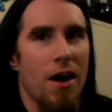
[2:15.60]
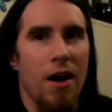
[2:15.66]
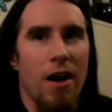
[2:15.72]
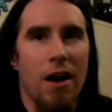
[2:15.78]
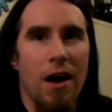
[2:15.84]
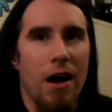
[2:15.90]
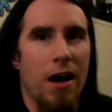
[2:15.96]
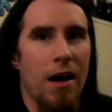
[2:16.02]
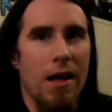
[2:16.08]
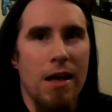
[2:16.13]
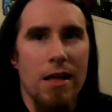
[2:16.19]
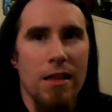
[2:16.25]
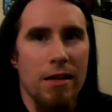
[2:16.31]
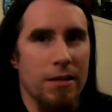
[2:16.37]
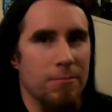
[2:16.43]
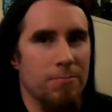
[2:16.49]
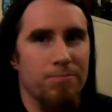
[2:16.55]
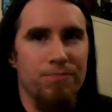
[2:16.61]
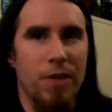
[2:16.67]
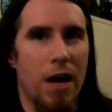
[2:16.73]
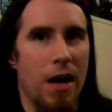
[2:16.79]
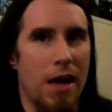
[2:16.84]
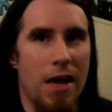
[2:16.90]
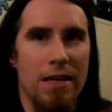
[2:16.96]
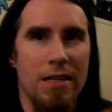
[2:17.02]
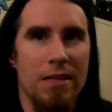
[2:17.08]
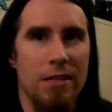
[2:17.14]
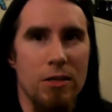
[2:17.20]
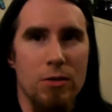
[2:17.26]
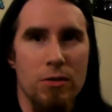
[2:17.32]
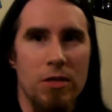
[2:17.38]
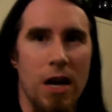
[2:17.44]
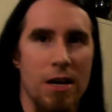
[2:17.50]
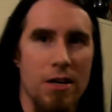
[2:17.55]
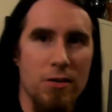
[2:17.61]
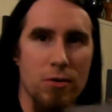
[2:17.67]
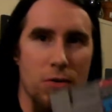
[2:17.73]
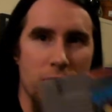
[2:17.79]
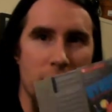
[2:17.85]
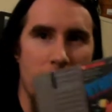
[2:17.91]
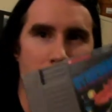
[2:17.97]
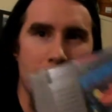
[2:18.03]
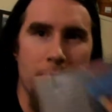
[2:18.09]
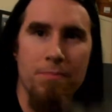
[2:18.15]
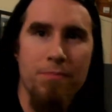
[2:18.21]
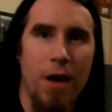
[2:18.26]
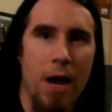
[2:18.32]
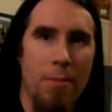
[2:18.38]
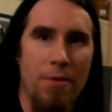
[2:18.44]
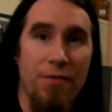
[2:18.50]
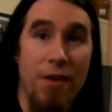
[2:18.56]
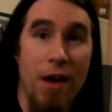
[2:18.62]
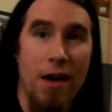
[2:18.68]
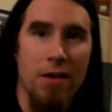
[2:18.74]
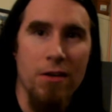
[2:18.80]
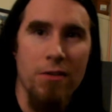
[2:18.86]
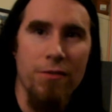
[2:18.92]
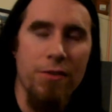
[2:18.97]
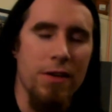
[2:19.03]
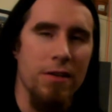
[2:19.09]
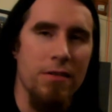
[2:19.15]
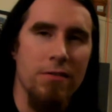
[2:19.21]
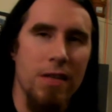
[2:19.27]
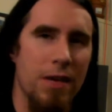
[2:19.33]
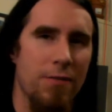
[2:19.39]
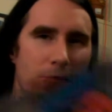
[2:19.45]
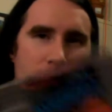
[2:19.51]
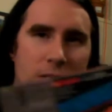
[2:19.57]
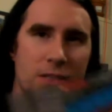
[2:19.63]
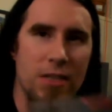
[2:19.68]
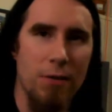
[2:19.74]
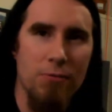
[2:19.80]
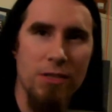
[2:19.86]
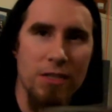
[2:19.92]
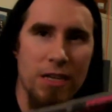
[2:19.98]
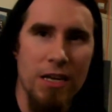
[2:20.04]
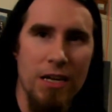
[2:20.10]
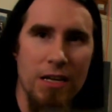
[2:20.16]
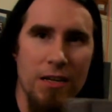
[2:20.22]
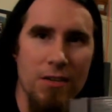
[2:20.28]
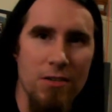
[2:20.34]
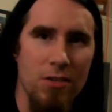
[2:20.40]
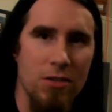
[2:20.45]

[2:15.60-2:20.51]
Like anything to do with dinosaurs, I'm a fan of, and ever since I was a kid.